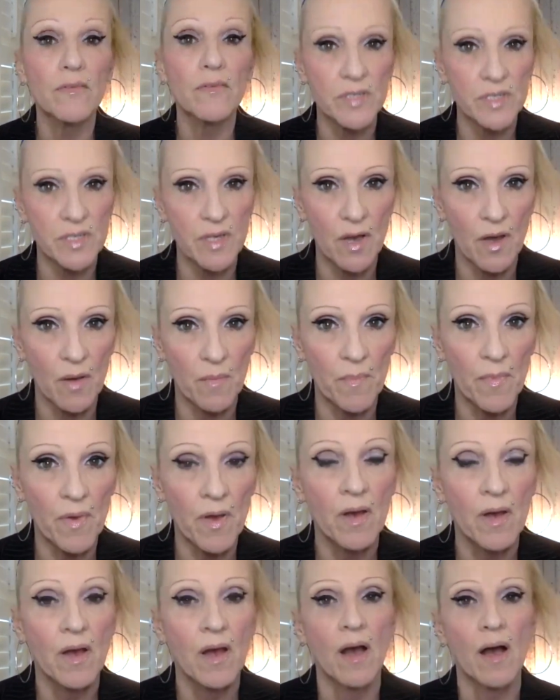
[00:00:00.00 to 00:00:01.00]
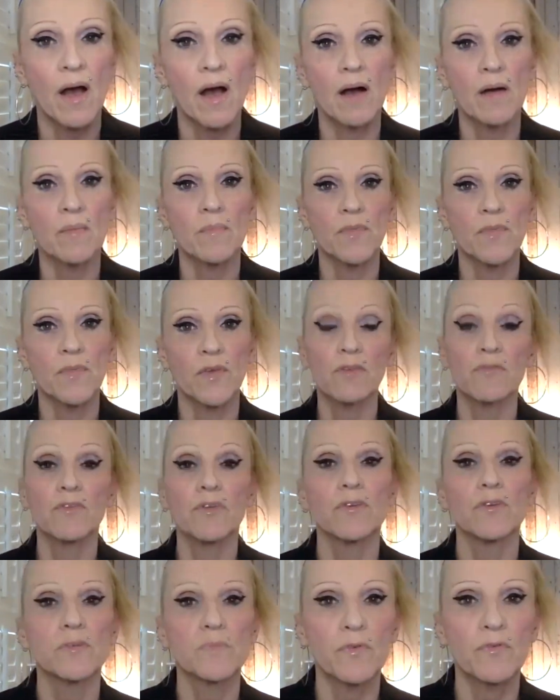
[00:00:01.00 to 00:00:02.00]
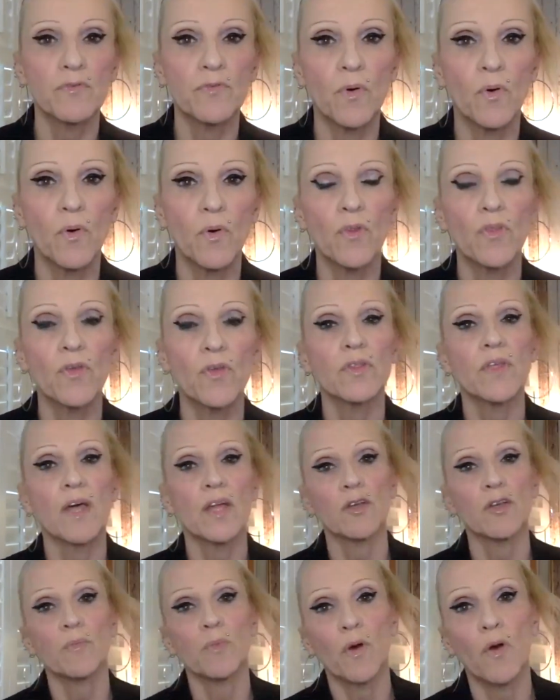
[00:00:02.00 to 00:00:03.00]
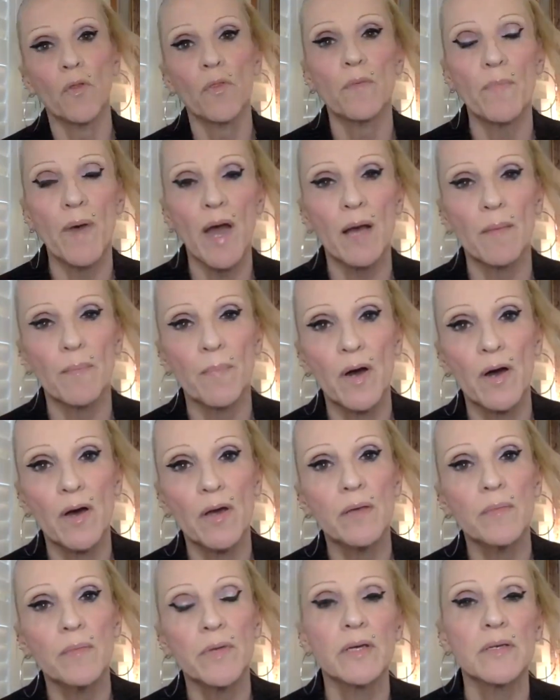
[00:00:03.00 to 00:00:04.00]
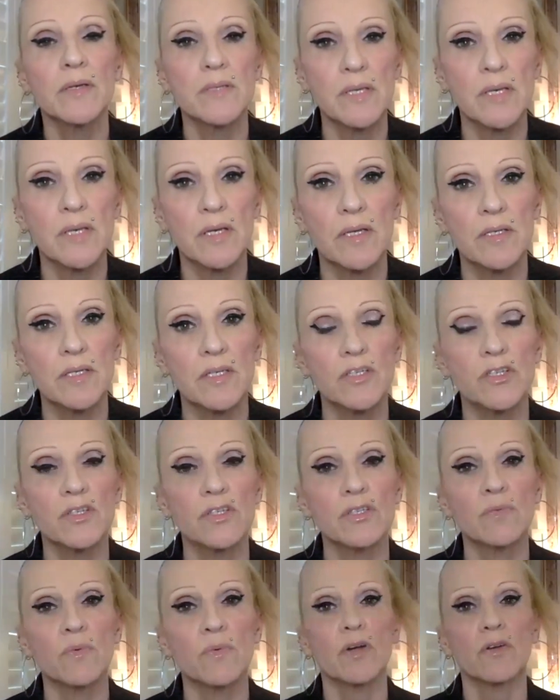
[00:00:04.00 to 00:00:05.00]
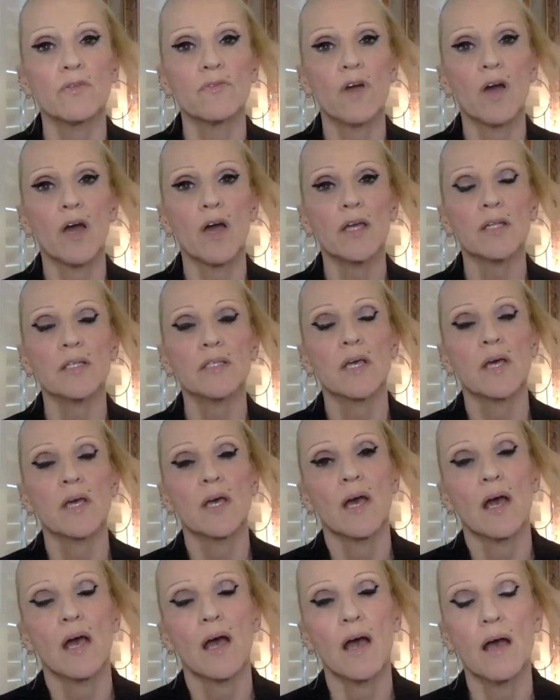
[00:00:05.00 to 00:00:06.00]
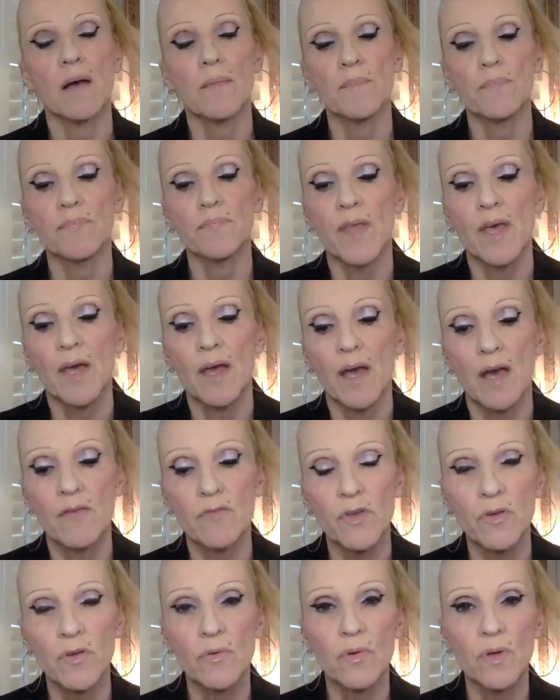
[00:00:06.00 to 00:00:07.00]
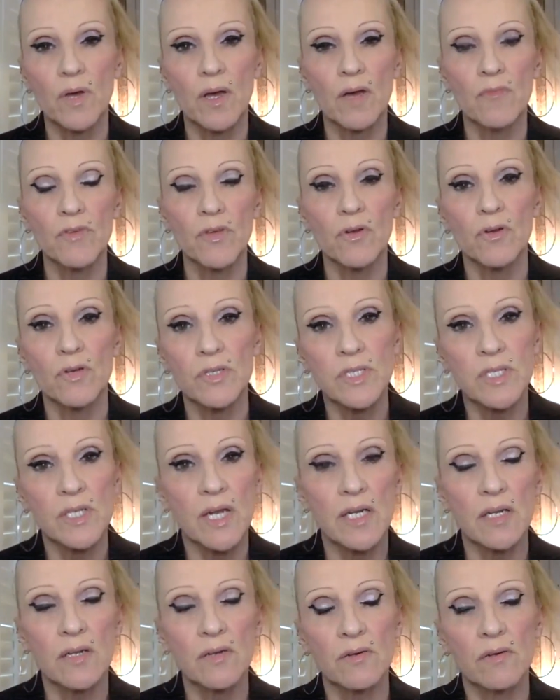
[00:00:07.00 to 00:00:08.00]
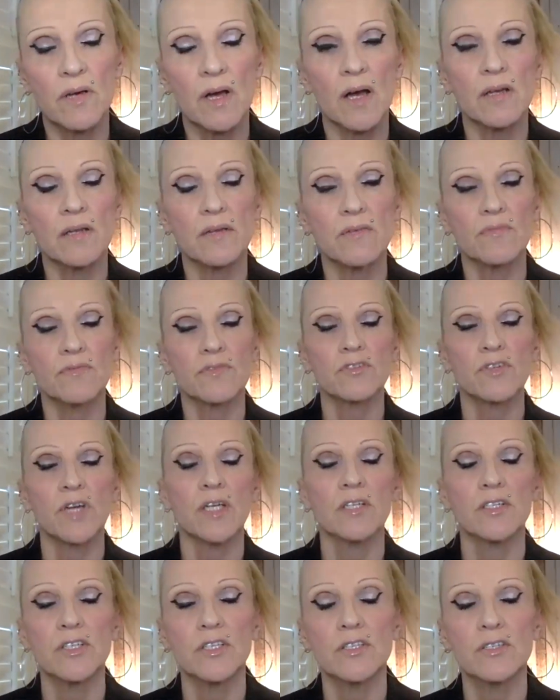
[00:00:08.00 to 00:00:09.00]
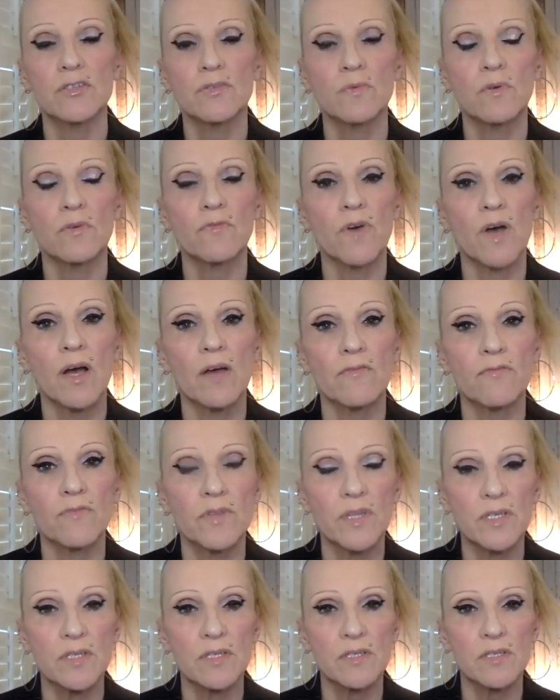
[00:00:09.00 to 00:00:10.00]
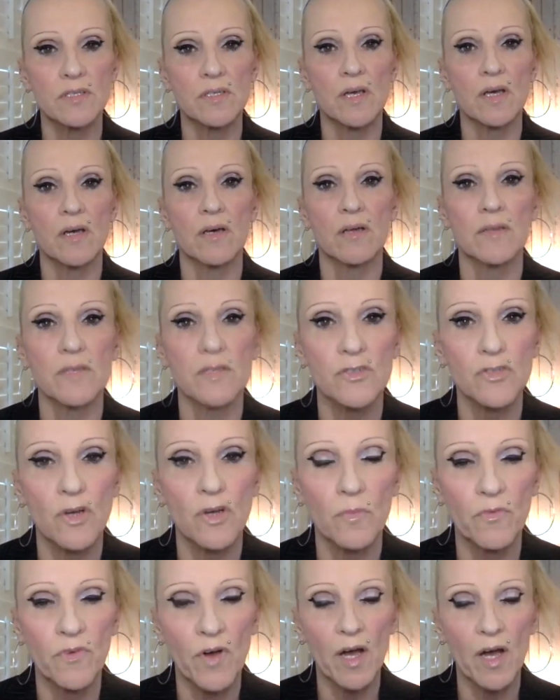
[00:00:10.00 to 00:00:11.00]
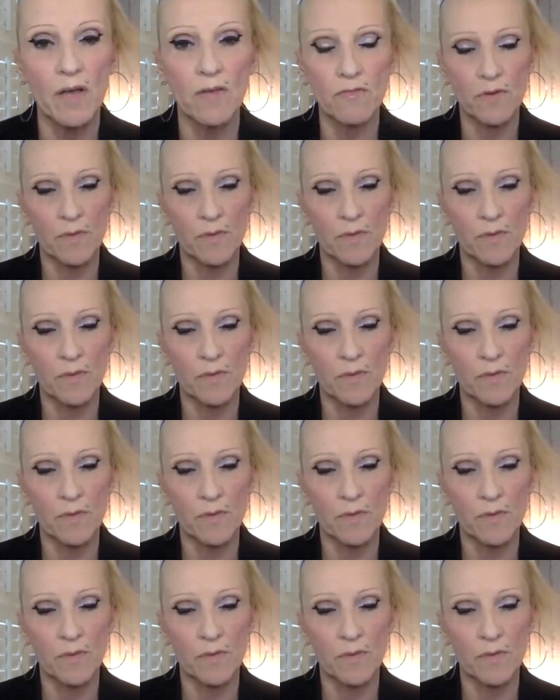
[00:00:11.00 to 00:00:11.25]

some that you've used before, that then you put on the back burner because the conditions weren't right. Have you looked at any kind of strategies to revive for this top five?